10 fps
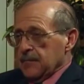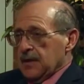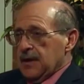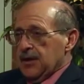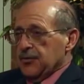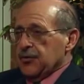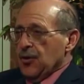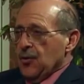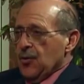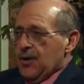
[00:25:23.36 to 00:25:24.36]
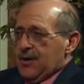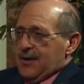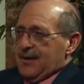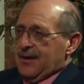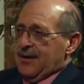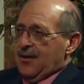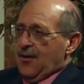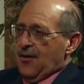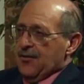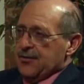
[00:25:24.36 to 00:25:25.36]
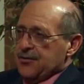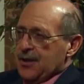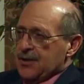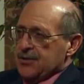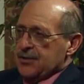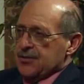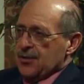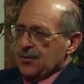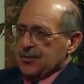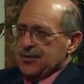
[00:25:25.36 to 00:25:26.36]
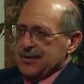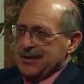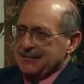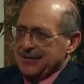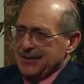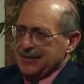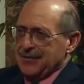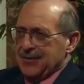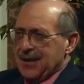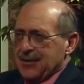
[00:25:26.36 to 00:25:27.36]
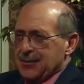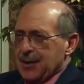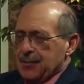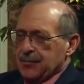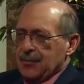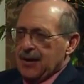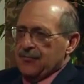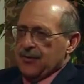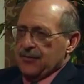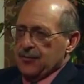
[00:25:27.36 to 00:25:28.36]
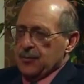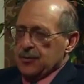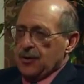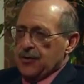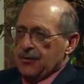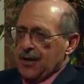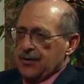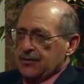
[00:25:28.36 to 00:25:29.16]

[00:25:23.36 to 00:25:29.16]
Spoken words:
And so all the drugs that are sold on TV or the doctor might prescribe for you for rheumatoid arthritis,